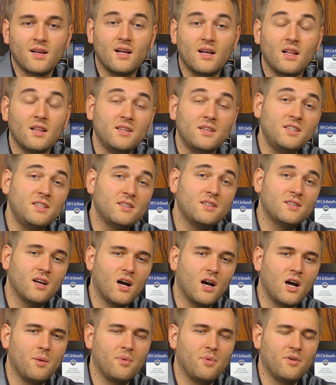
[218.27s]
clean
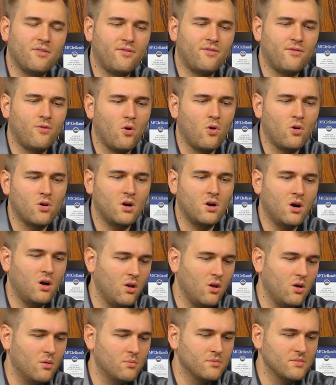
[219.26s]
type in four
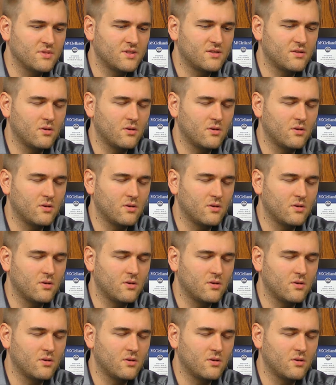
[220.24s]
columns.